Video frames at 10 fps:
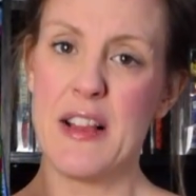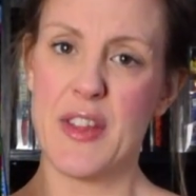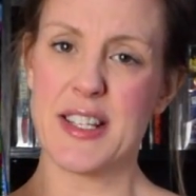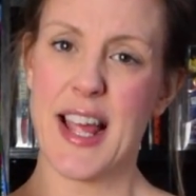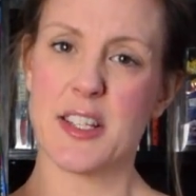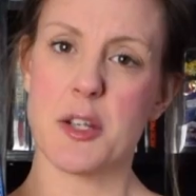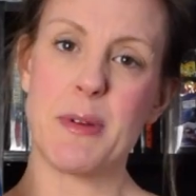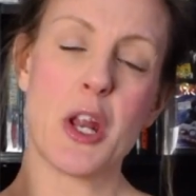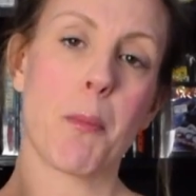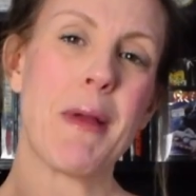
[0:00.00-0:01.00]
There tends to
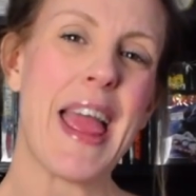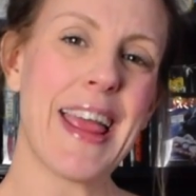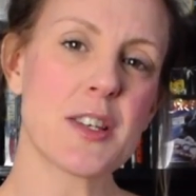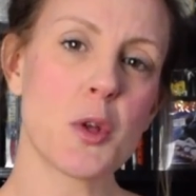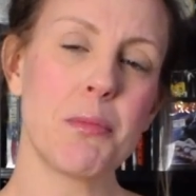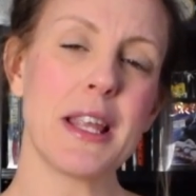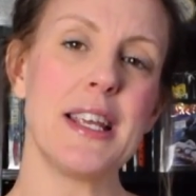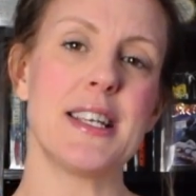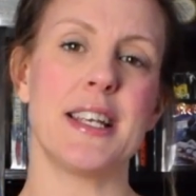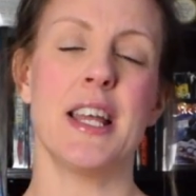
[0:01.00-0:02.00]
be no pixel
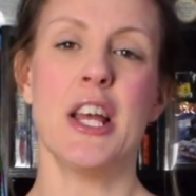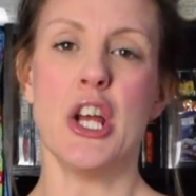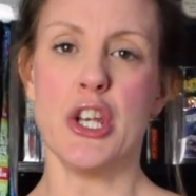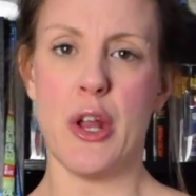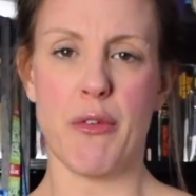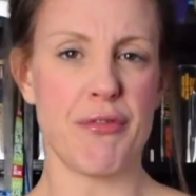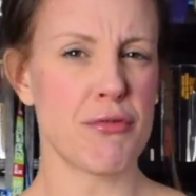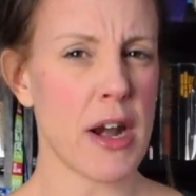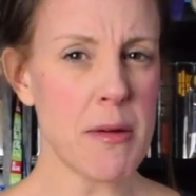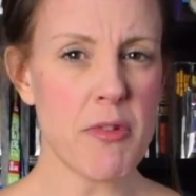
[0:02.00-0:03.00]
bleeding, no
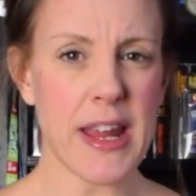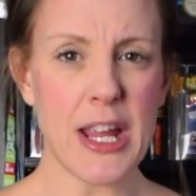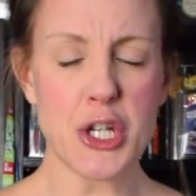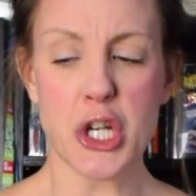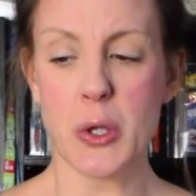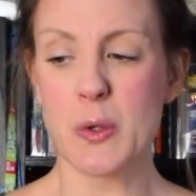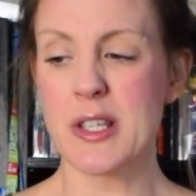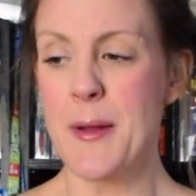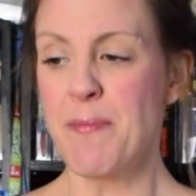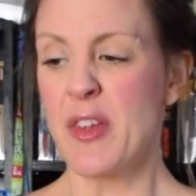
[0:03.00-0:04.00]
frame rate issues,